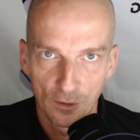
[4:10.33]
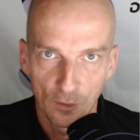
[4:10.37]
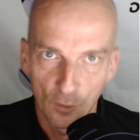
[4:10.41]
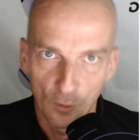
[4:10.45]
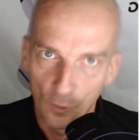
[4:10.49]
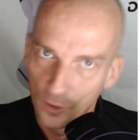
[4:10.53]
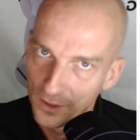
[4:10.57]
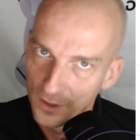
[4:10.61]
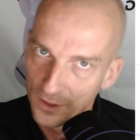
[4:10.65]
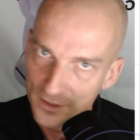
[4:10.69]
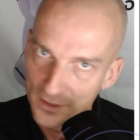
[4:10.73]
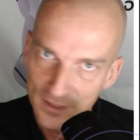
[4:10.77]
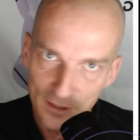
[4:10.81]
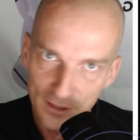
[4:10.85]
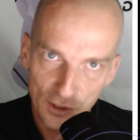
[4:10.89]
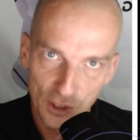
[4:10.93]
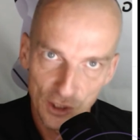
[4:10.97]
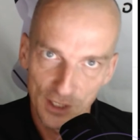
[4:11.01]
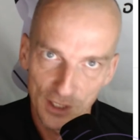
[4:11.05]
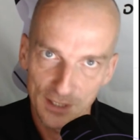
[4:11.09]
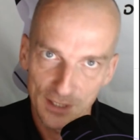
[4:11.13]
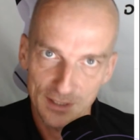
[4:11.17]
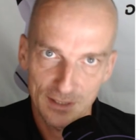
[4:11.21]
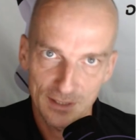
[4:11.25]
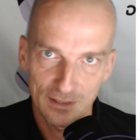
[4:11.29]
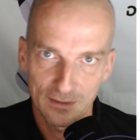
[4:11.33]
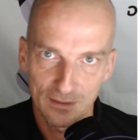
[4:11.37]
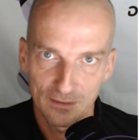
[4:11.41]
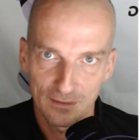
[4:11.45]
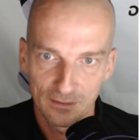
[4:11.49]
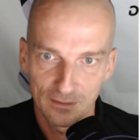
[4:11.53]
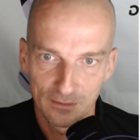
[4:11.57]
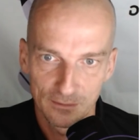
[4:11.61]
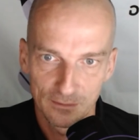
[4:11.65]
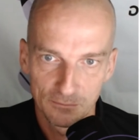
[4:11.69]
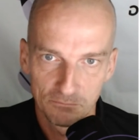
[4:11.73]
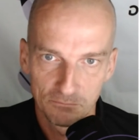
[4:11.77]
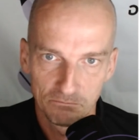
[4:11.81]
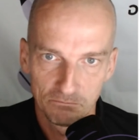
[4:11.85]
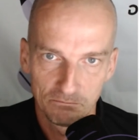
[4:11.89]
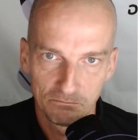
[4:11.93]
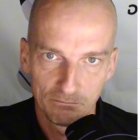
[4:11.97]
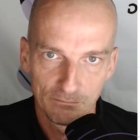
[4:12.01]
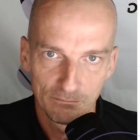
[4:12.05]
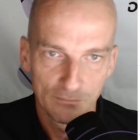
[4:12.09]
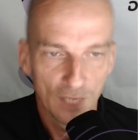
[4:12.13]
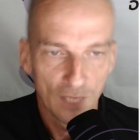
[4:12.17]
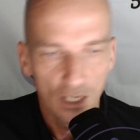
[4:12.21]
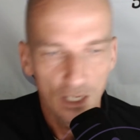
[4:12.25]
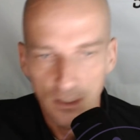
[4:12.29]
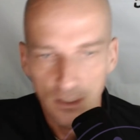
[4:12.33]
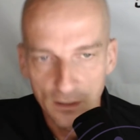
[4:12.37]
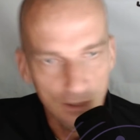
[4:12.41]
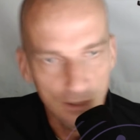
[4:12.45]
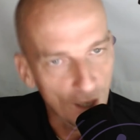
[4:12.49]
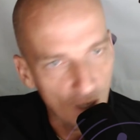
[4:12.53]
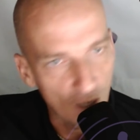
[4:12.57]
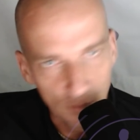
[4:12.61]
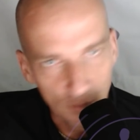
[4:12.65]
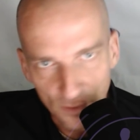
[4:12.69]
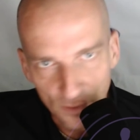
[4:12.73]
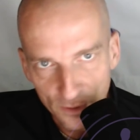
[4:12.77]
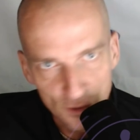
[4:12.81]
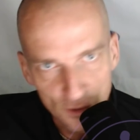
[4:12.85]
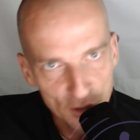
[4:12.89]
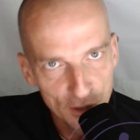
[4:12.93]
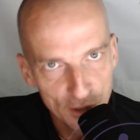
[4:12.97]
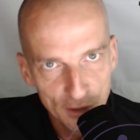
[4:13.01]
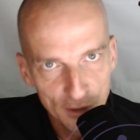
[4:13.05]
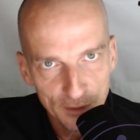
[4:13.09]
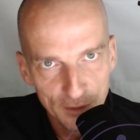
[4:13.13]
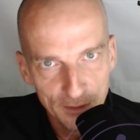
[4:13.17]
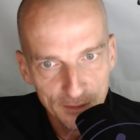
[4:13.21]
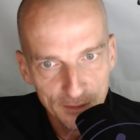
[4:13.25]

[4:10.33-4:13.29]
Or is it just garbage?